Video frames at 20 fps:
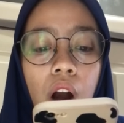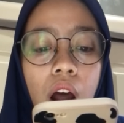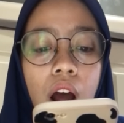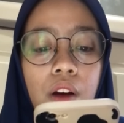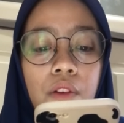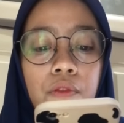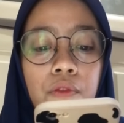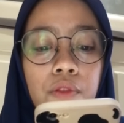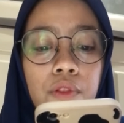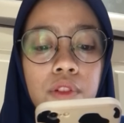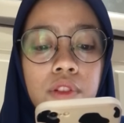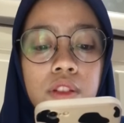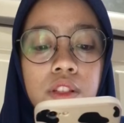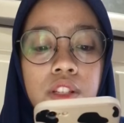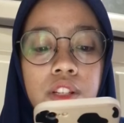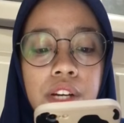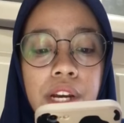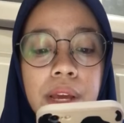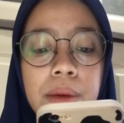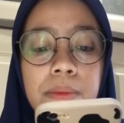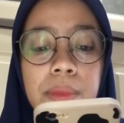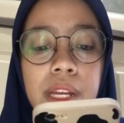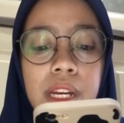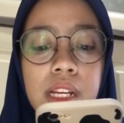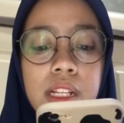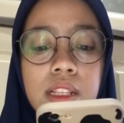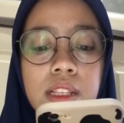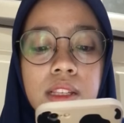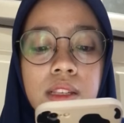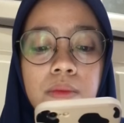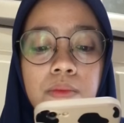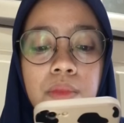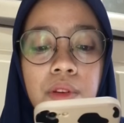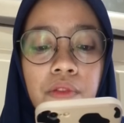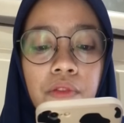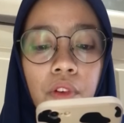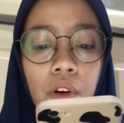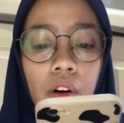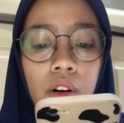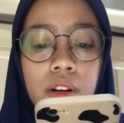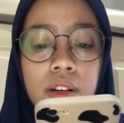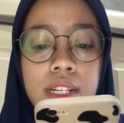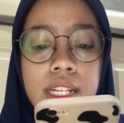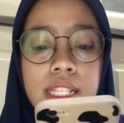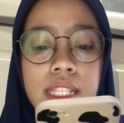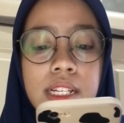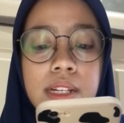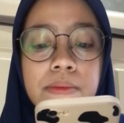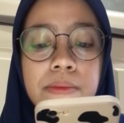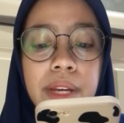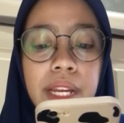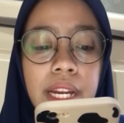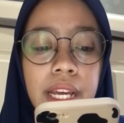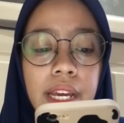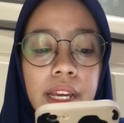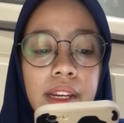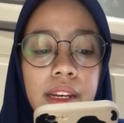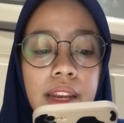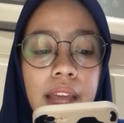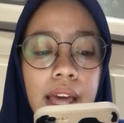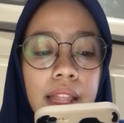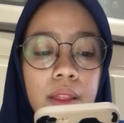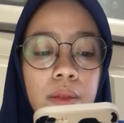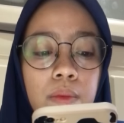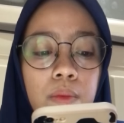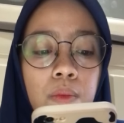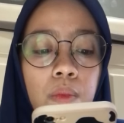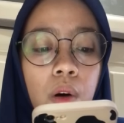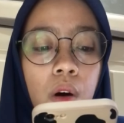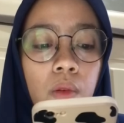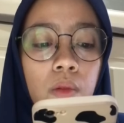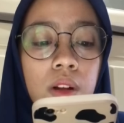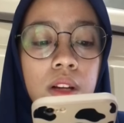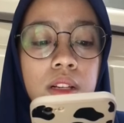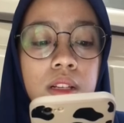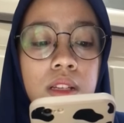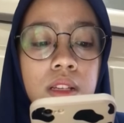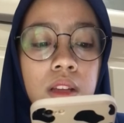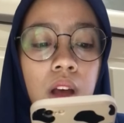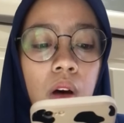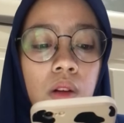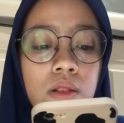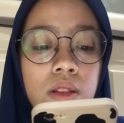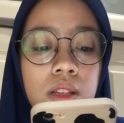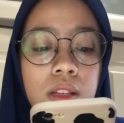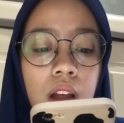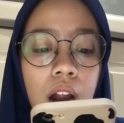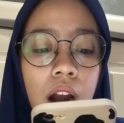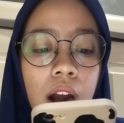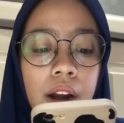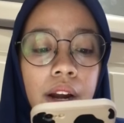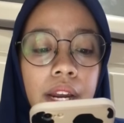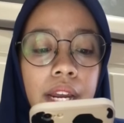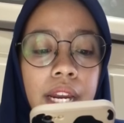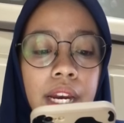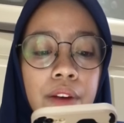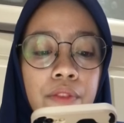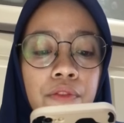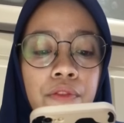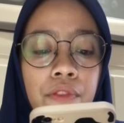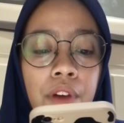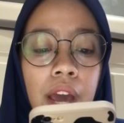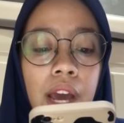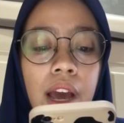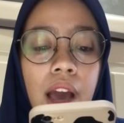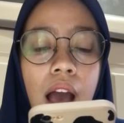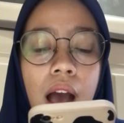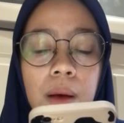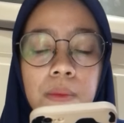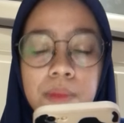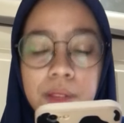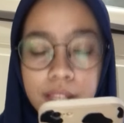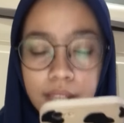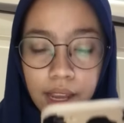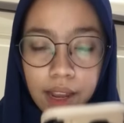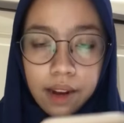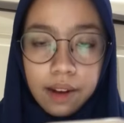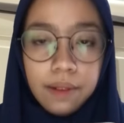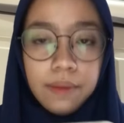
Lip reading: full 3 minutes before determining that bowel sounds are in fact absent.